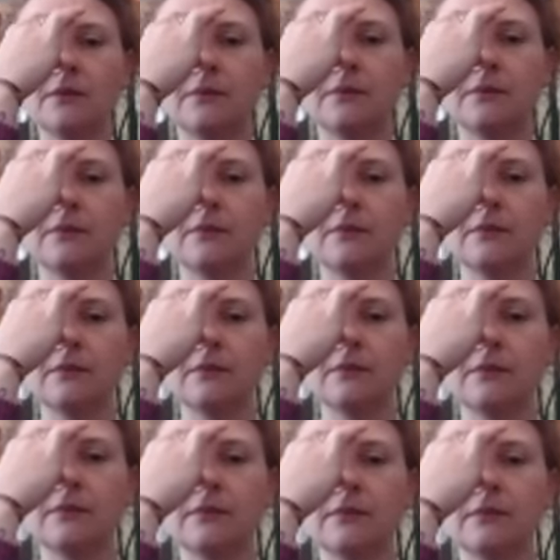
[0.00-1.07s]

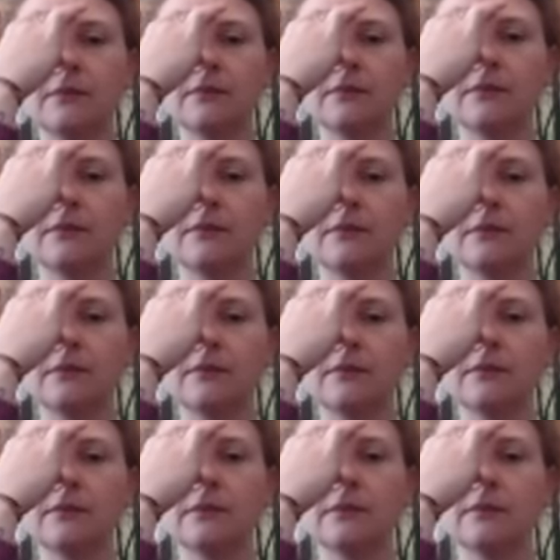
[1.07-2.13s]

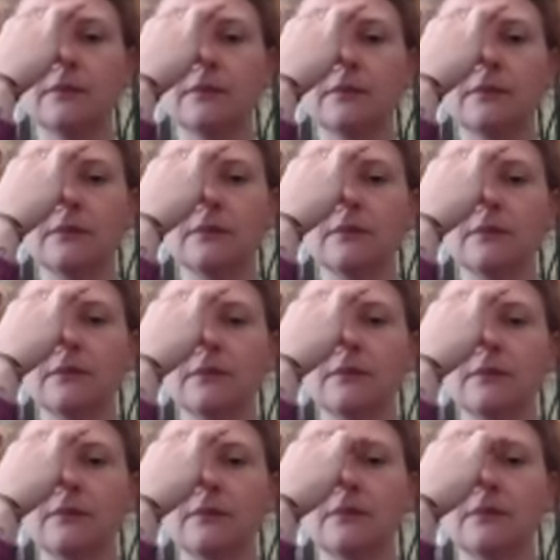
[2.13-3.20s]

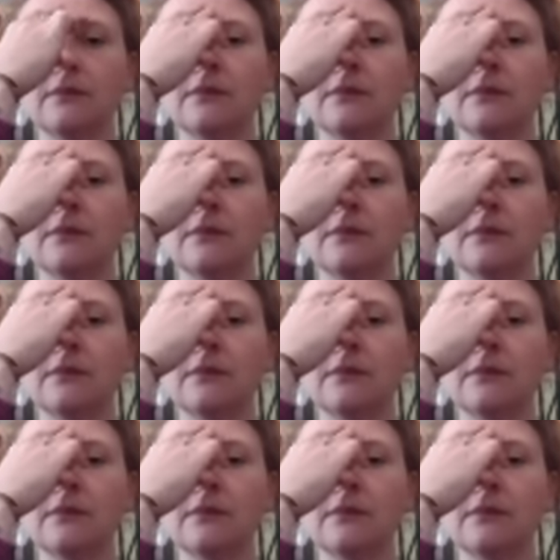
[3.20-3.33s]
No one is speaking in this clip.